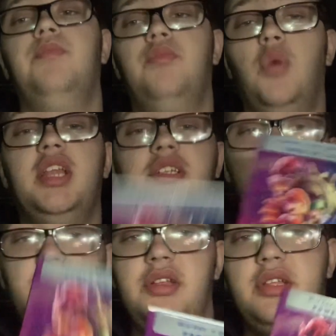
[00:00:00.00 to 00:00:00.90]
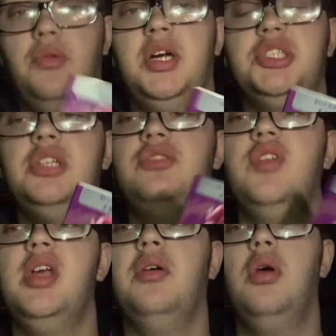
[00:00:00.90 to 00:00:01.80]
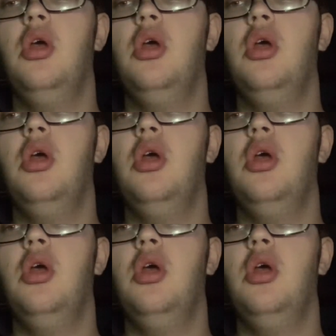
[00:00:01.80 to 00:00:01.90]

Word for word: like I said, you can watch this video.